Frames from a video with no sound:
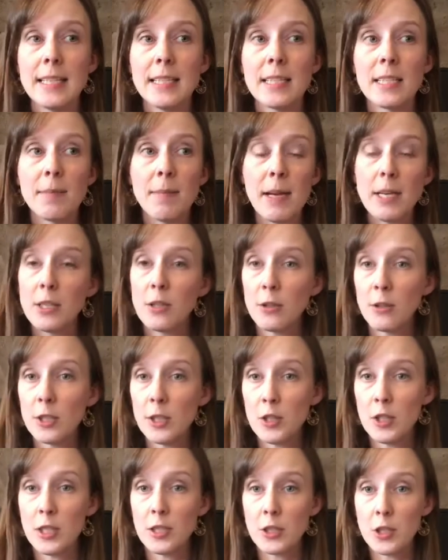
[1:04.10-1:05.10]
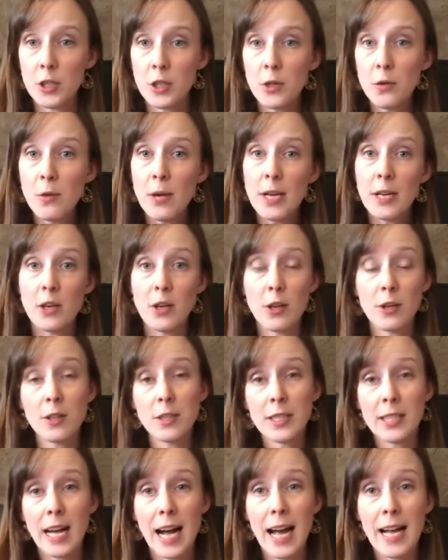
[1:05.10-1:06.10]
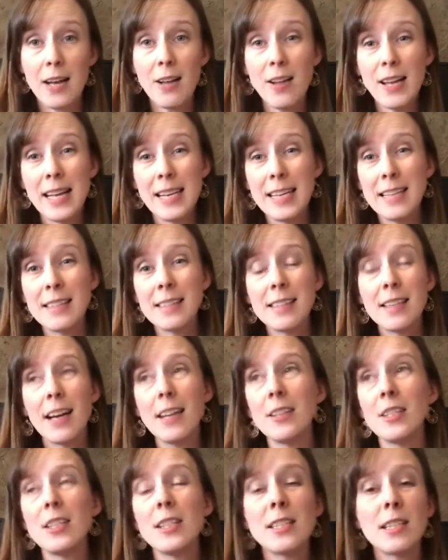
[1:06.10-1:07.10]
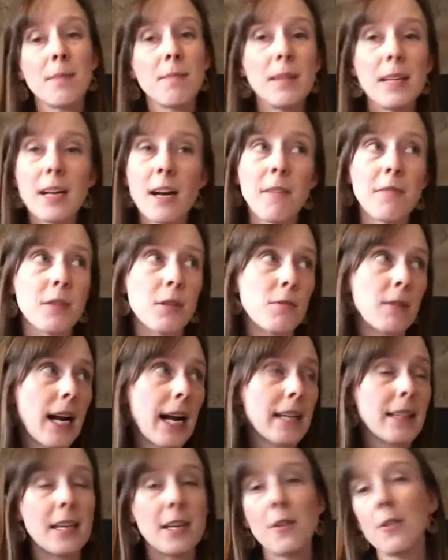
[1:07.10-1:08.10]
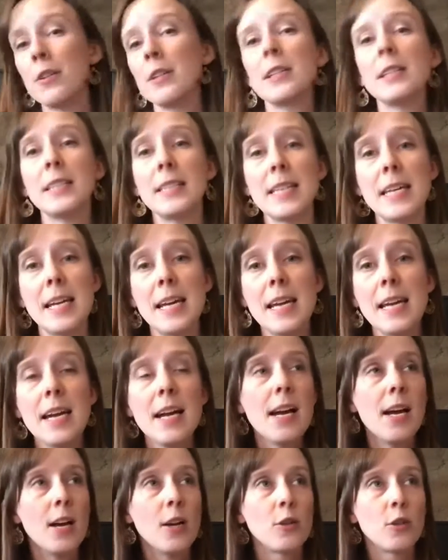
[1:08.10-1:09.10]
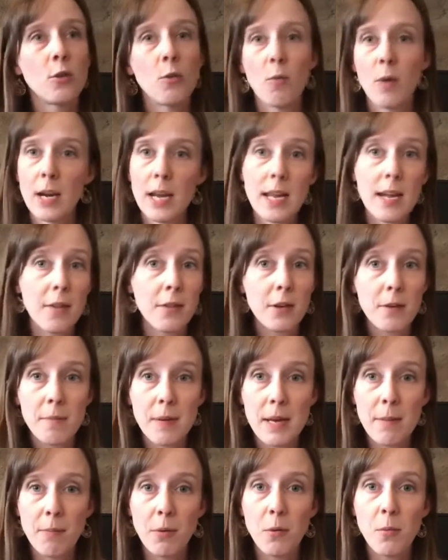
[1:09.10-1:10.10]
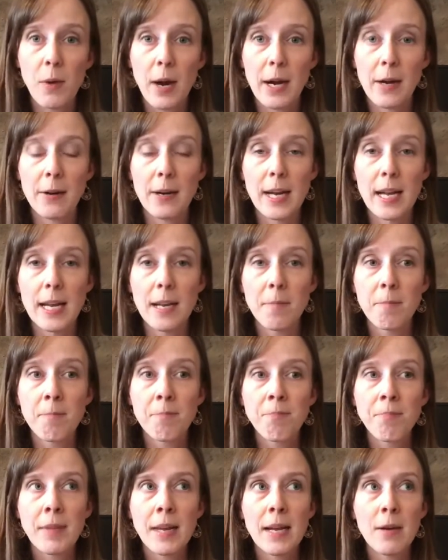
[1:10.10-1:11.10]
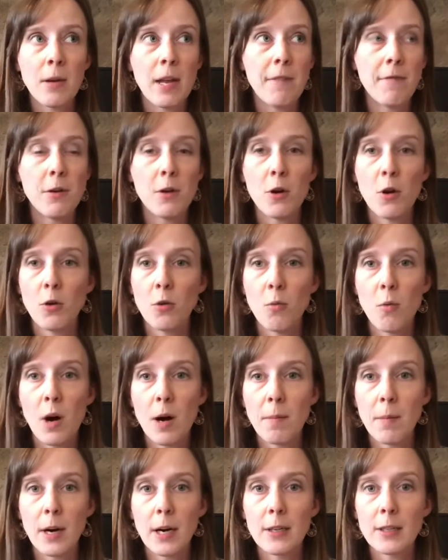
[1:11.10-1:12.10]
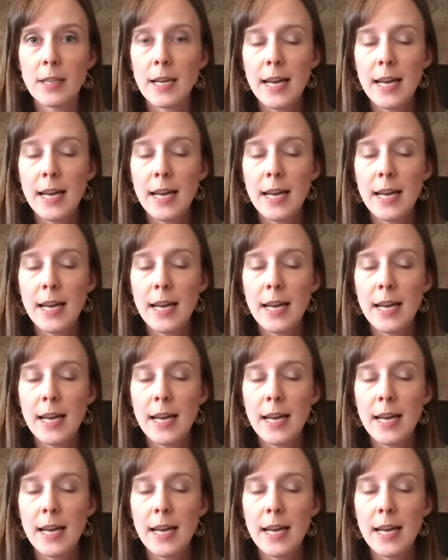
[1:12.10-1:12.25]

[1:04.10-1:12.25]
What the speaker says: special to just you and your style, and it's not just something off the rack that you're gonna see 20 other people wearing if you go to Walmart.